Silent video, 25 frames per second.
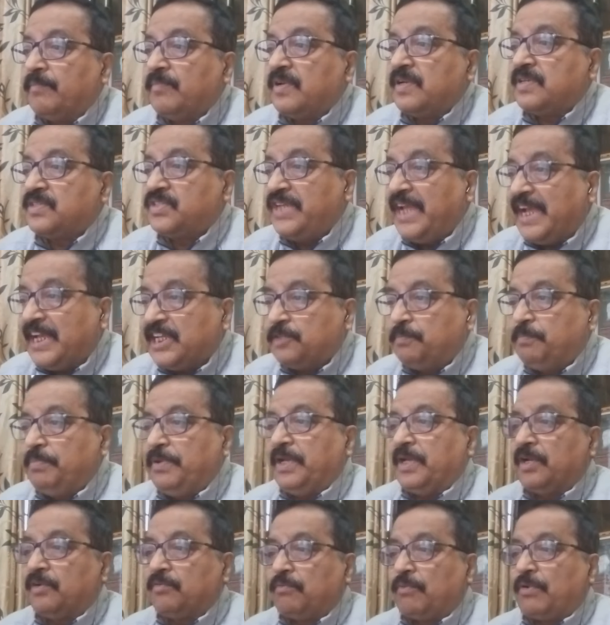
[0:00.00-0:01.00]

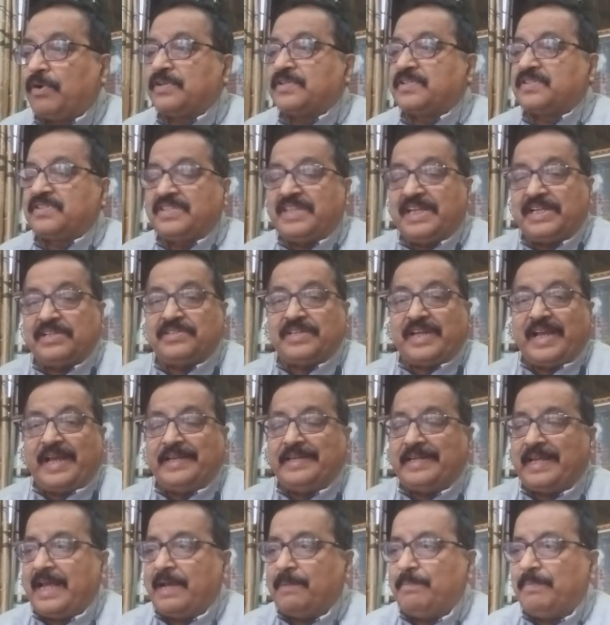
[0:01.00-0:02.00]
Shakespeare was such
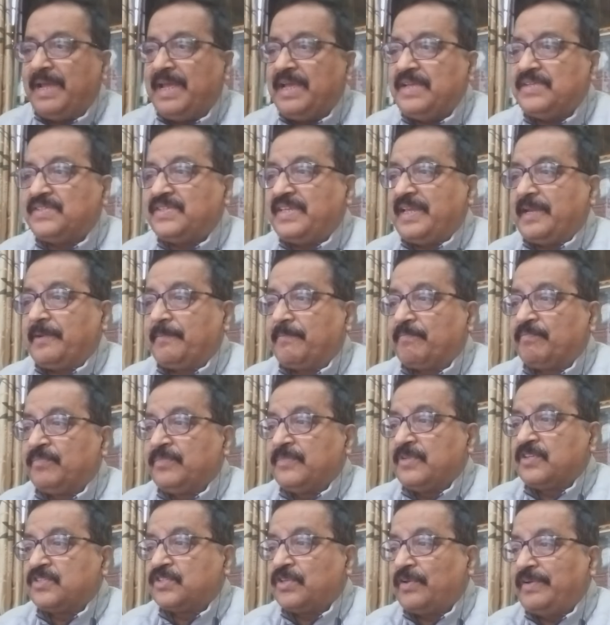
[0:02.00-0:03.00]
an amazing
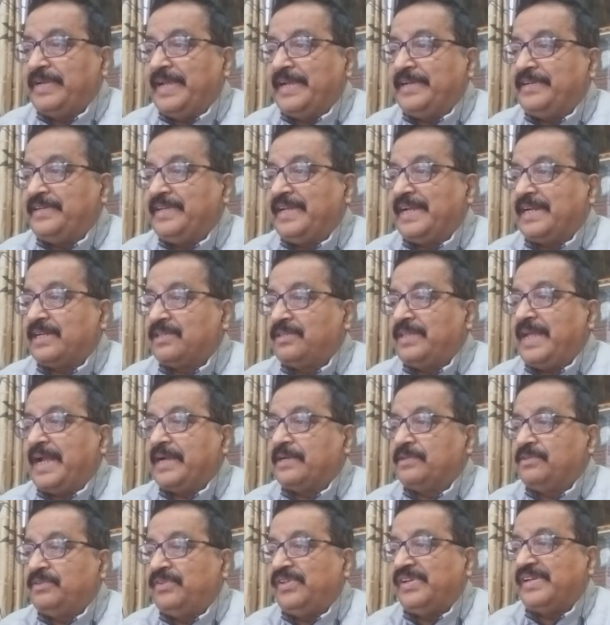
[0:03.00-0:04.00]
sonnetier
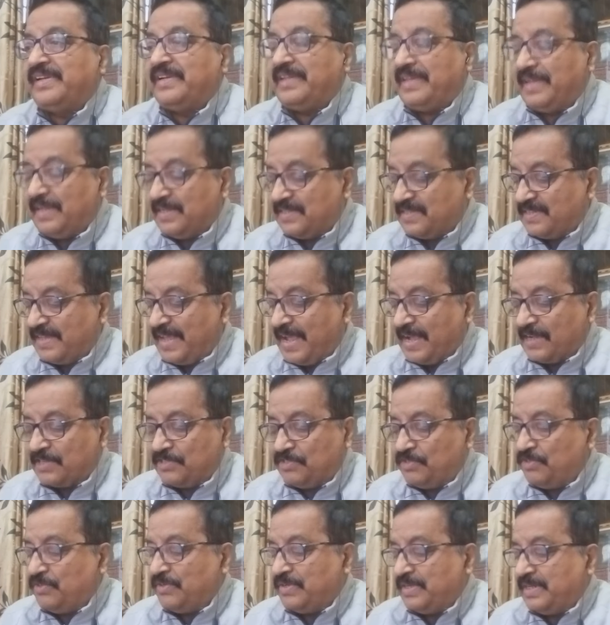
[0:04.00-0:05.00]
that there is
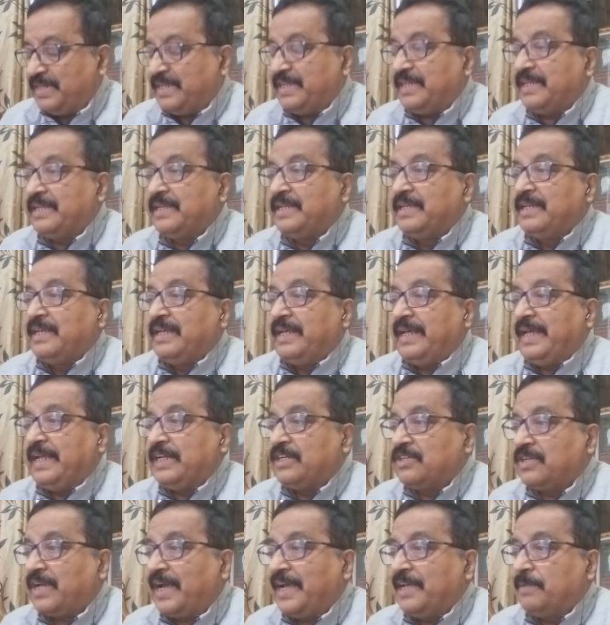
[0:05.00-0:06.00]
actually
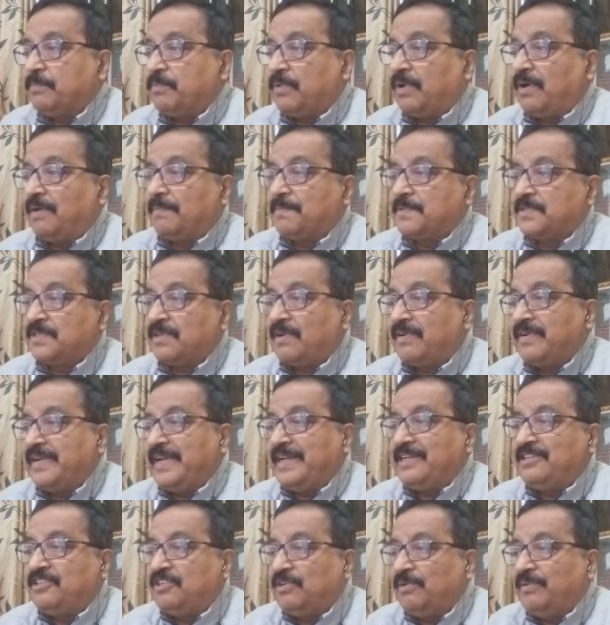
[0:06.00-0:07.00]
a type of
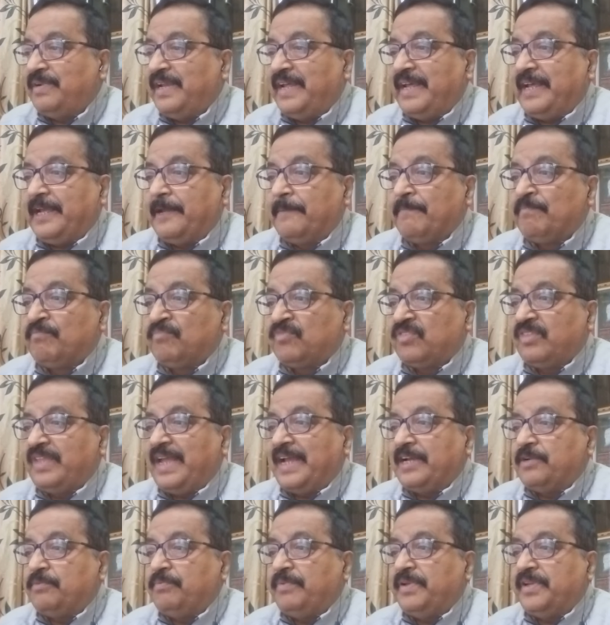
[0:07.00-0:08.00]
sonnet today
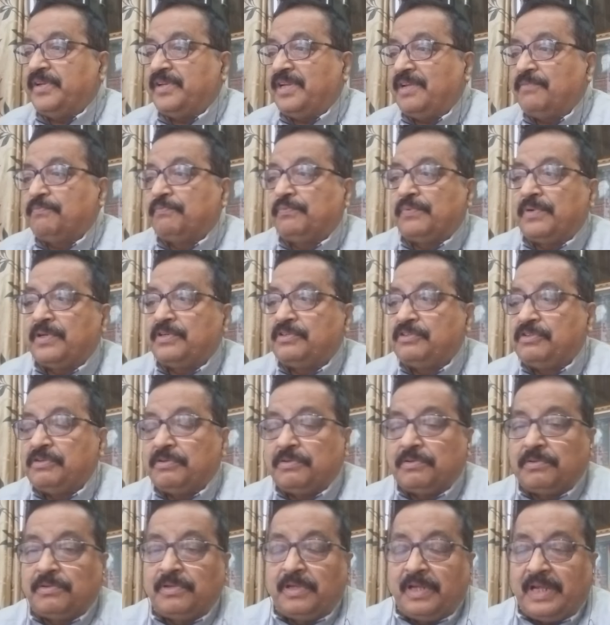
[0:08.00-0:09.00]
that we refer
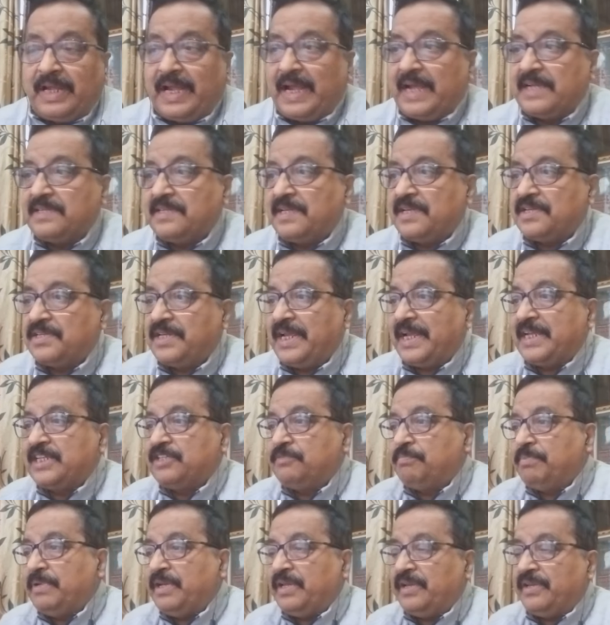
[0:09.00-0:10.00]
to as a
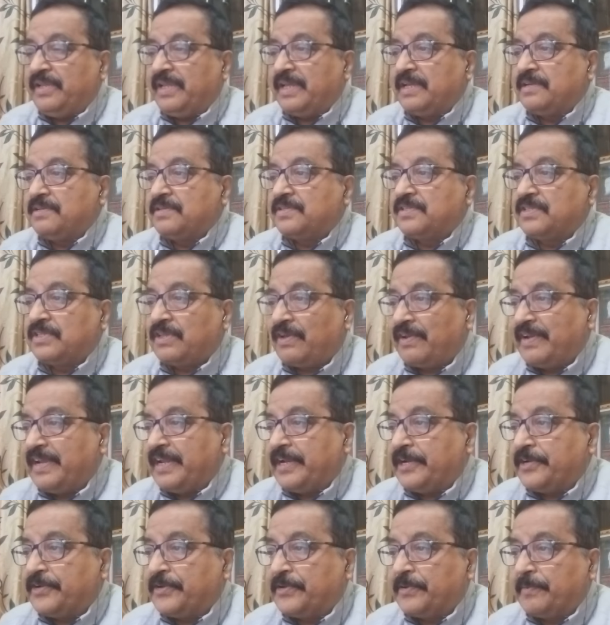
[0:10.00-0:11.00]
Shakespearean
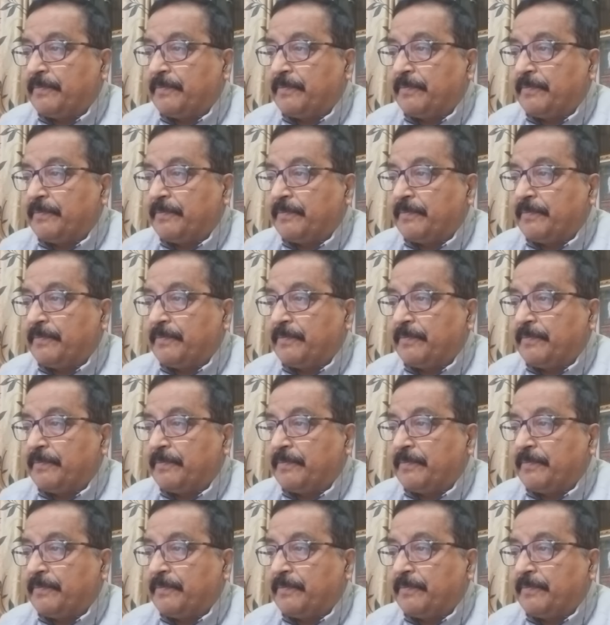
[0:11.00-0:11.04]
sonnet.